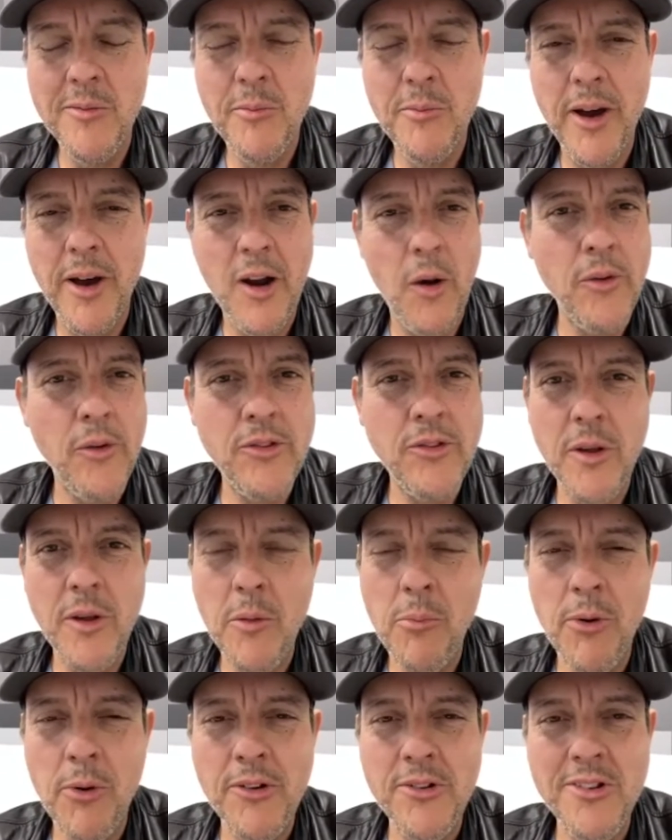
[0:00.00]
Pat always
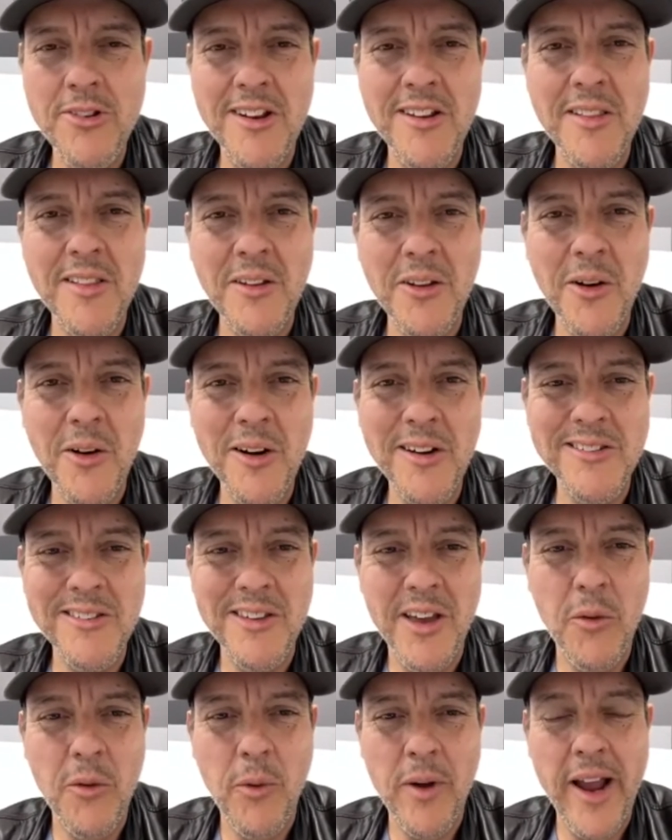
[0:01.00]
appreciated the lyrics.
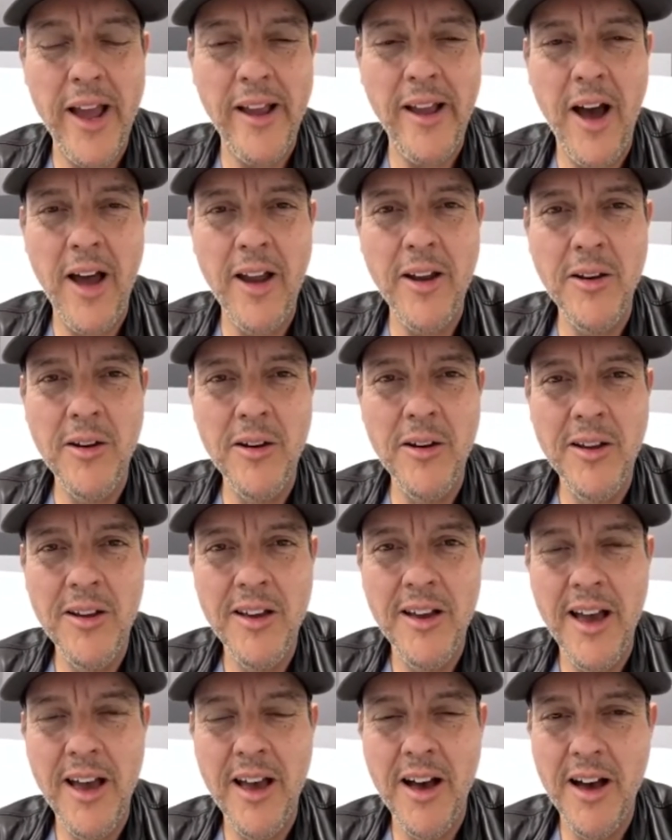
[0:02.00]
And when
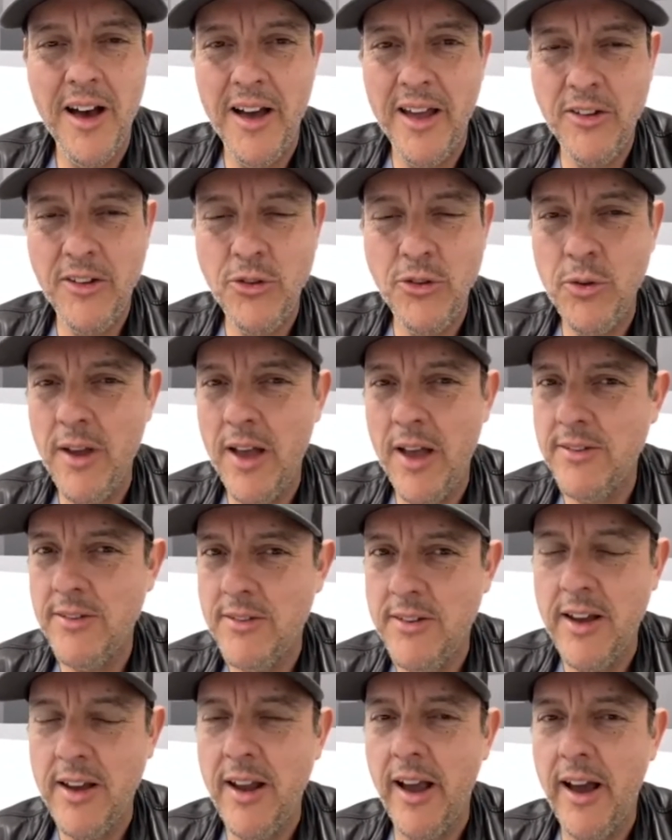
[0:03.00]
in
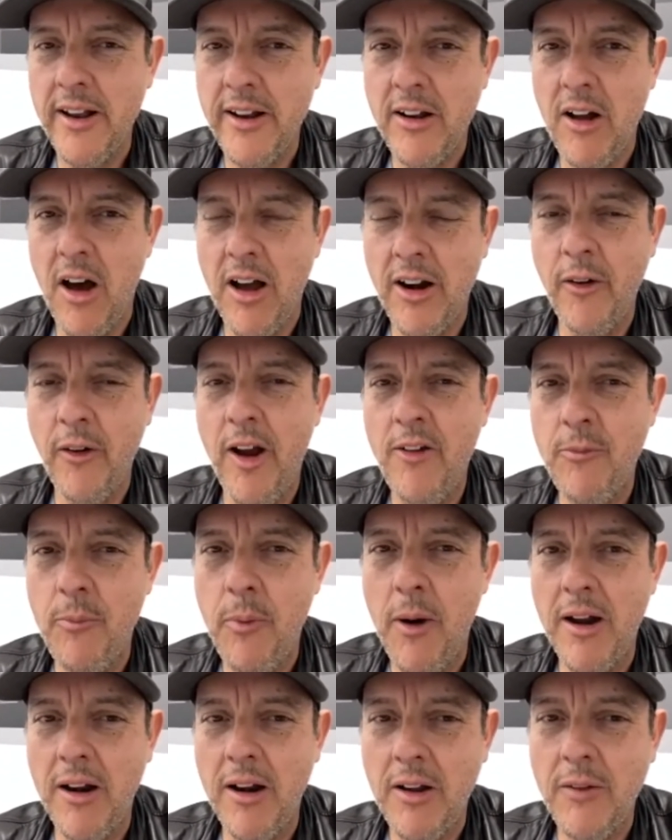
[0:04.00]
2010, I got an autographed
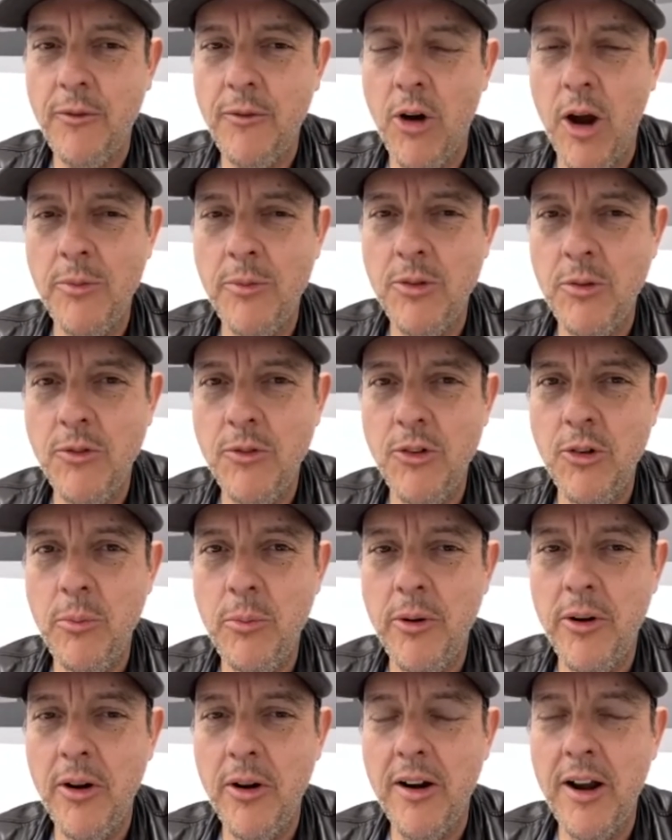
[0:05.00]
bottle of Drops of
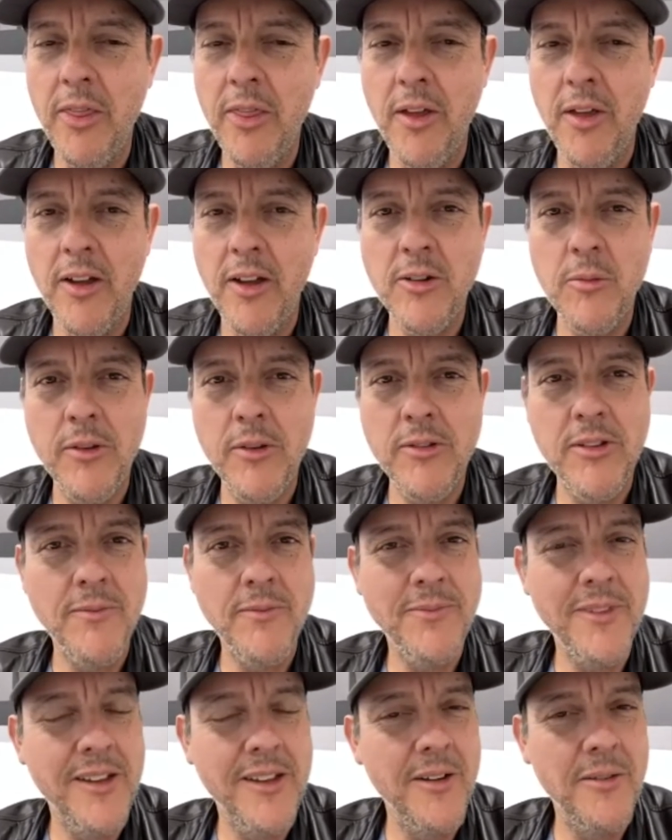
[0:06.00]
Jupiter, and I thought to myself,
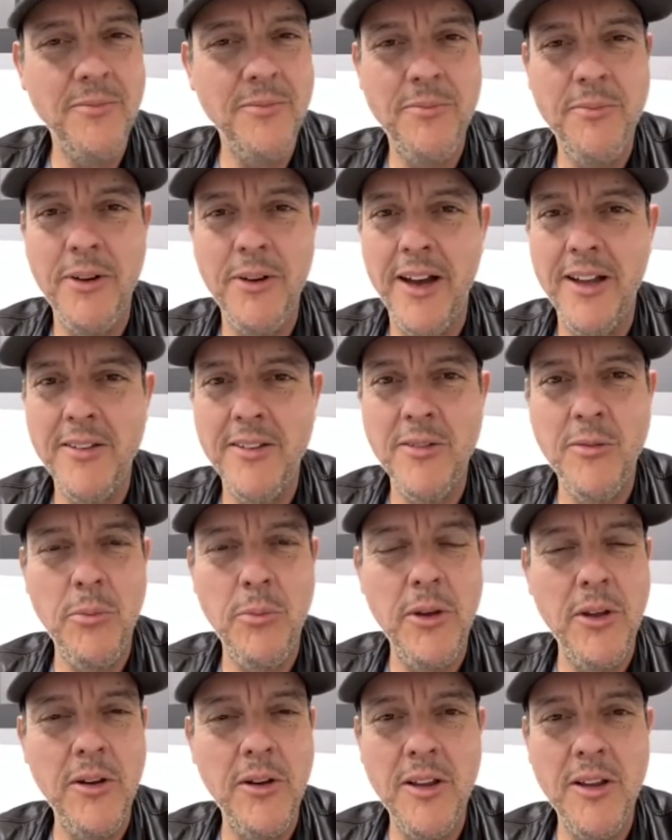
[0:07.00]
oh, Pat,
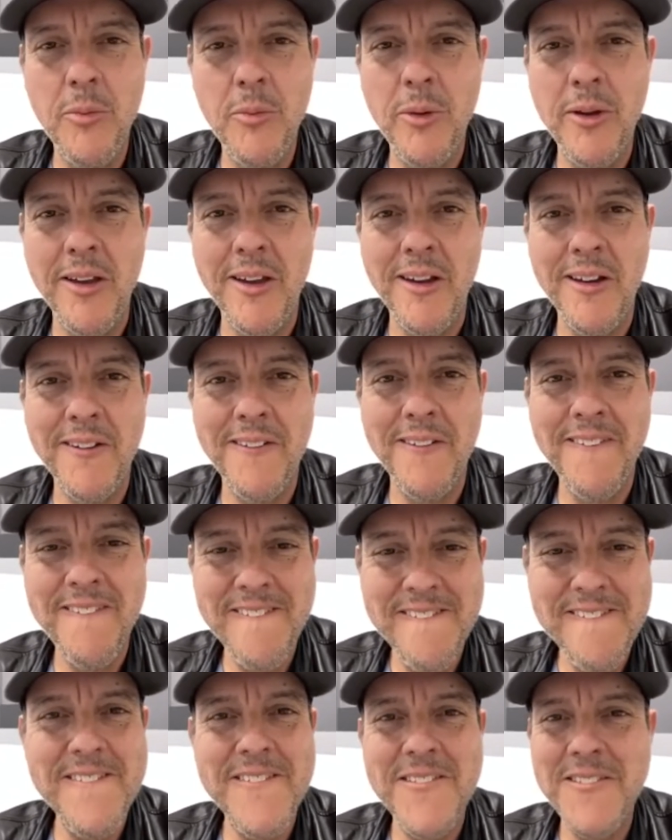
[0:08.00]
being glib again.
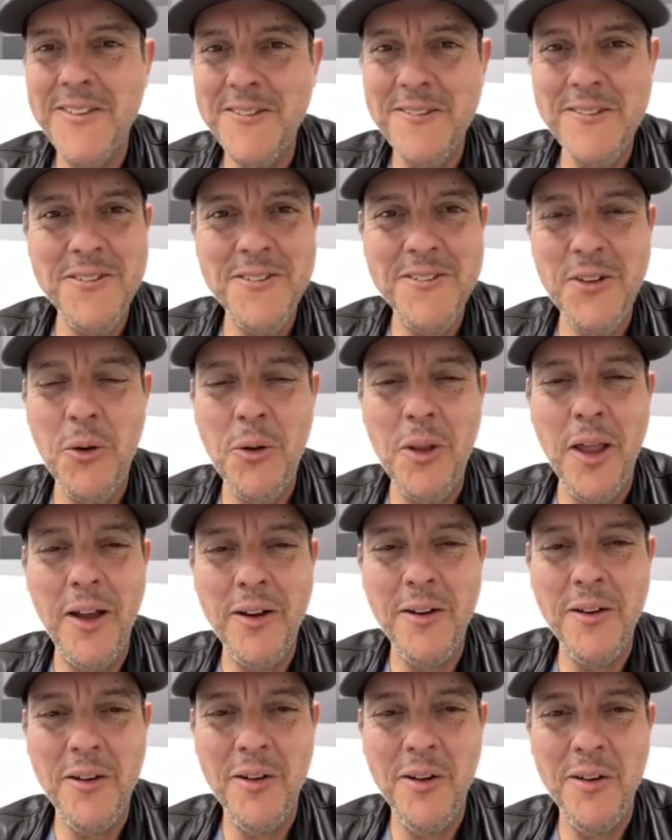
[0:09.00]
This is so
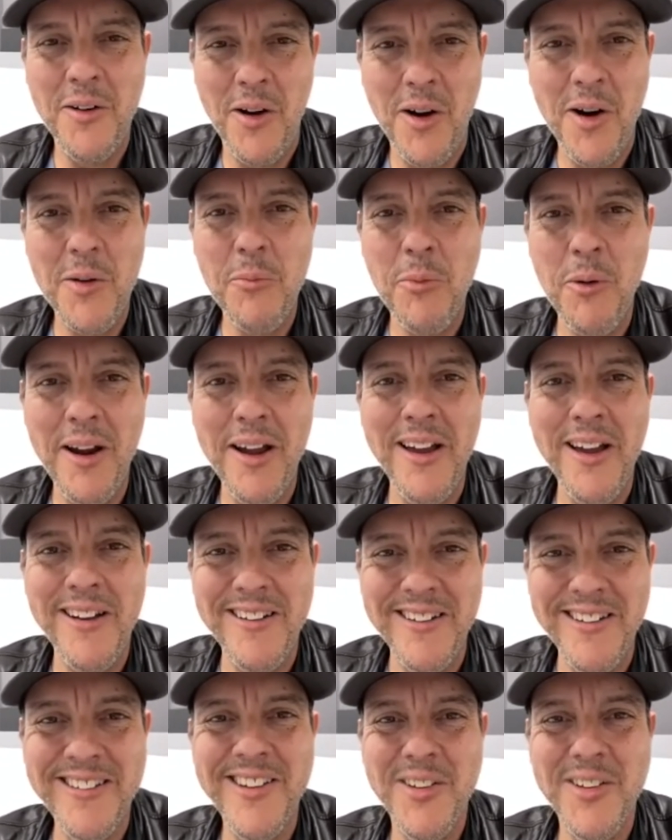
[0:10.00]
on brand.
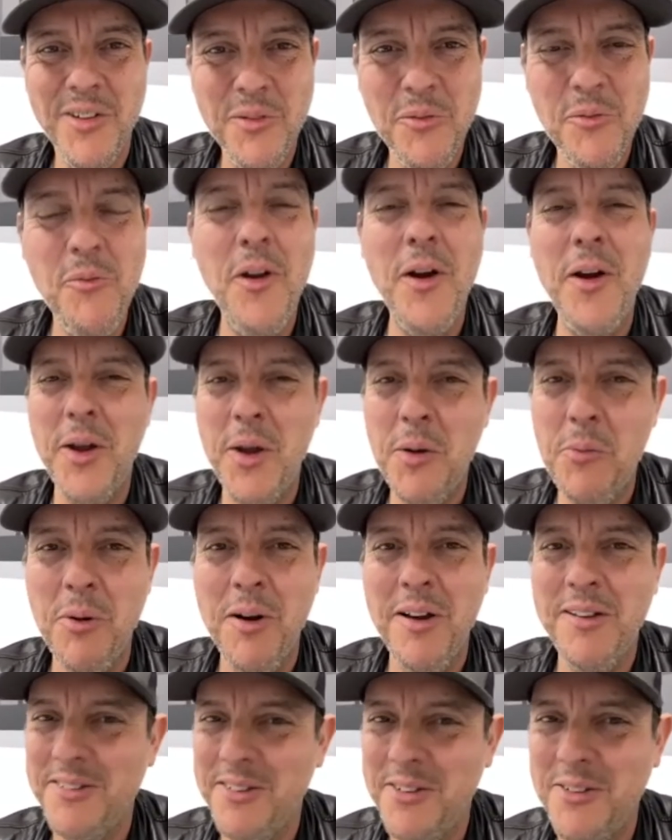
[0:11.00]
Very
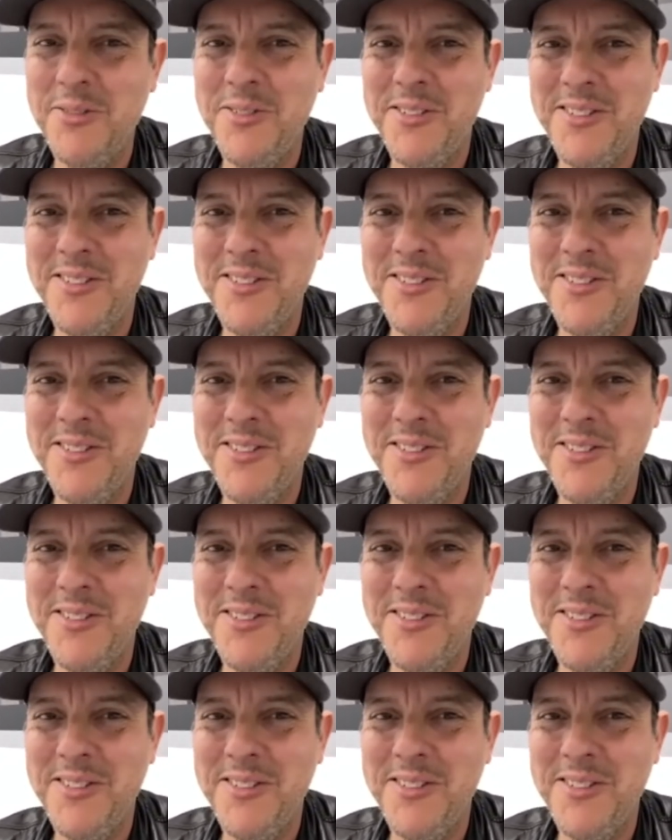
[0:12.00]
impressive.